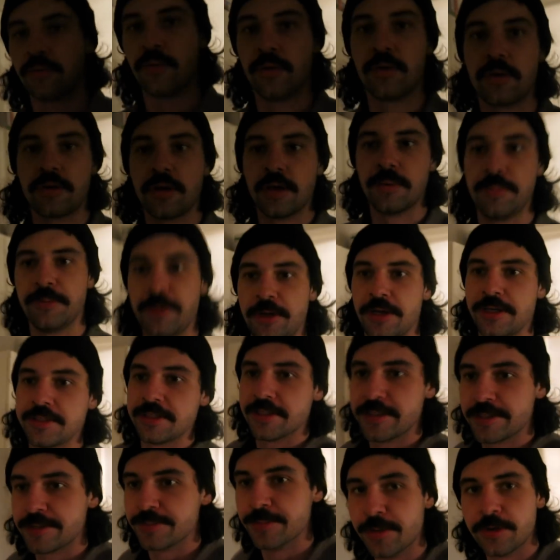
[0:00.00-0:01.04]
Woke up late
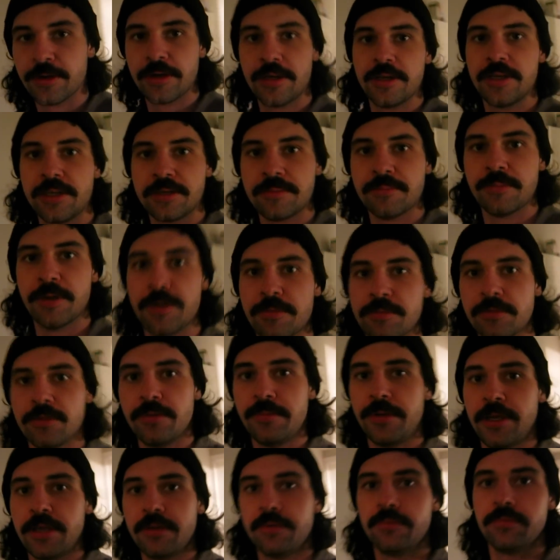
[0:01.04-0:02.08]
this morning, my
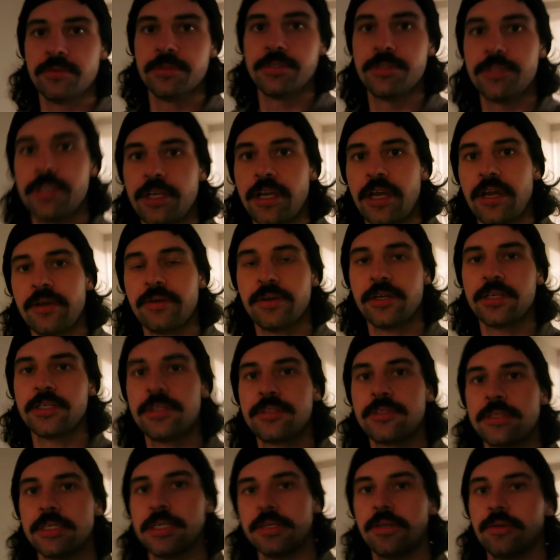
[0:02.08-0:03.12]
roommate was showering,
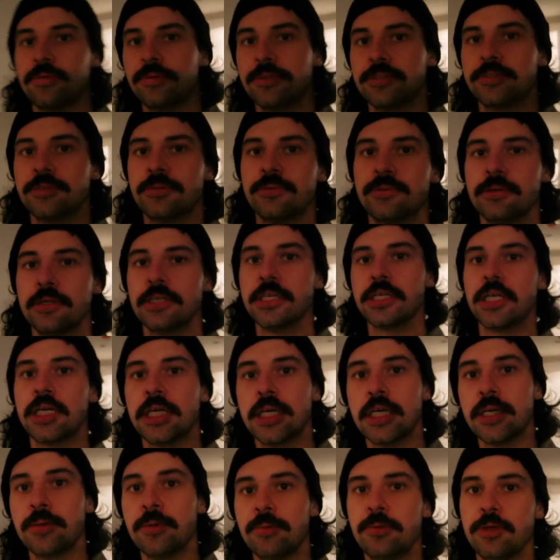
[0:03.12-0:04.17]
so I went to
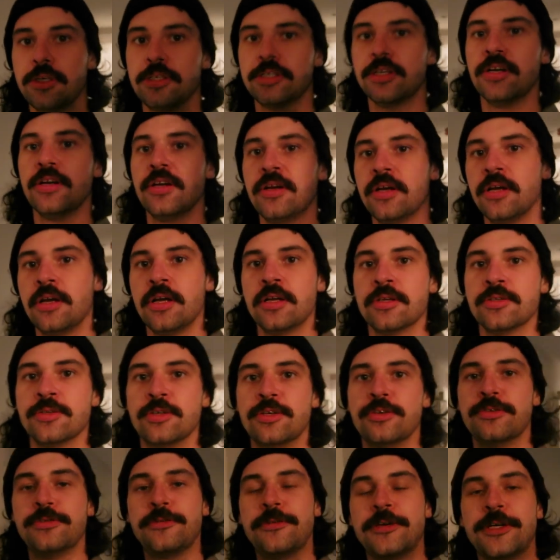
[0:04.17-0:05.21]
work. A
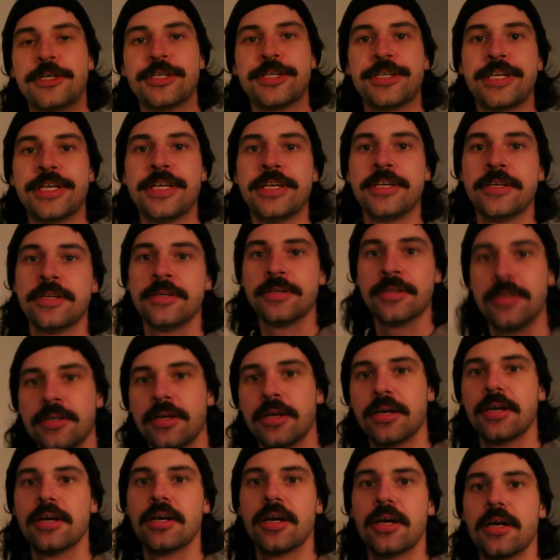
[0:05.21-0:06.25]
little funky.
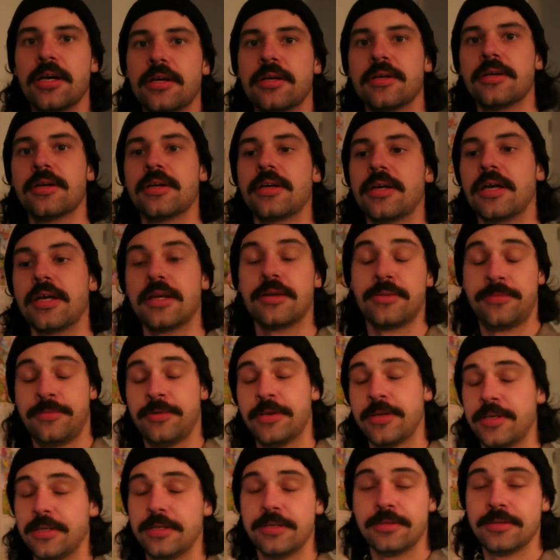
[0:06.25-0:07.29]
I gotta
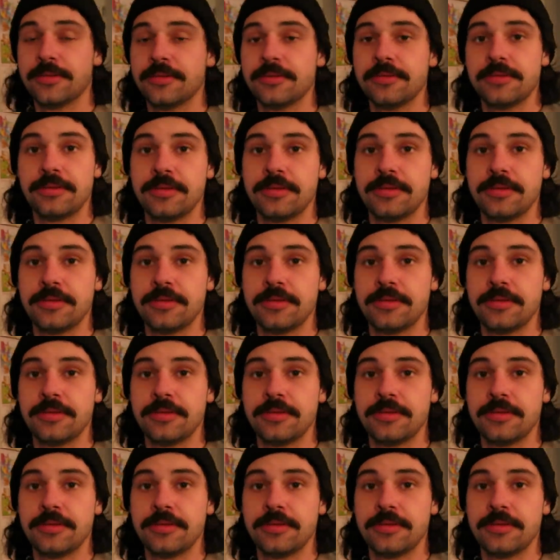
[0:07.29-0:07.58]
frickin'